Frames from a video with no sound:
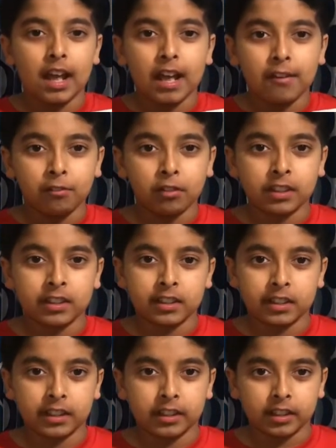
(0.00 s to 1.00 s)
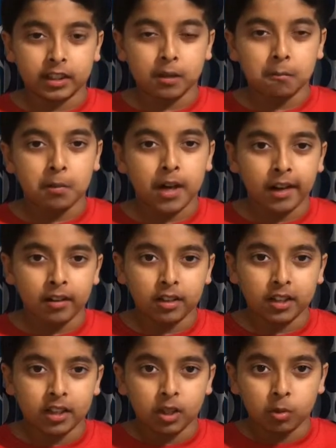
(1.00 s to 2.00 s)
everything
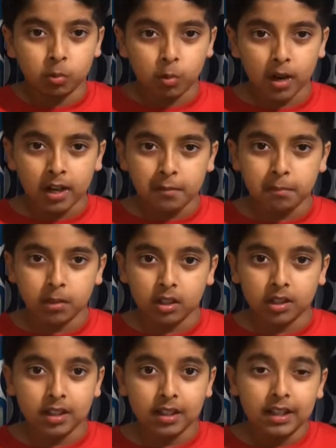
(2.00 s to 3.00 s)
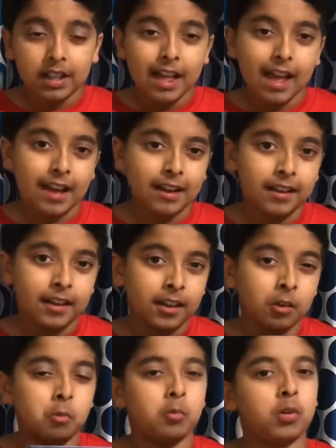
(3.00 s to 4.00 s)
compiled into one book, and
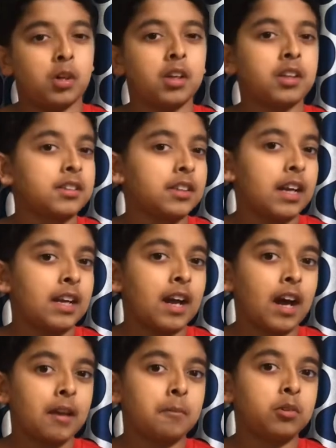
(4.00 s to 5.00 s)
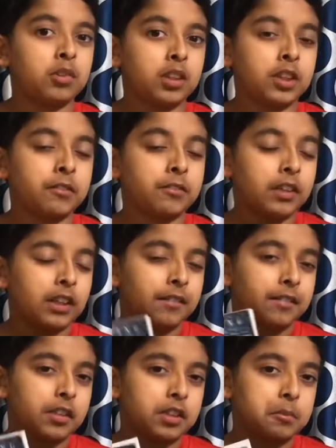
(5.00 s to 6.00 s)
it worked, and I believe
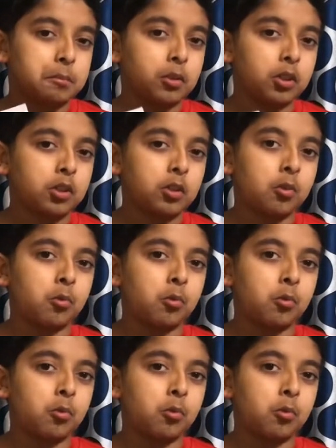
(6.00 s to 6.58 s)
this book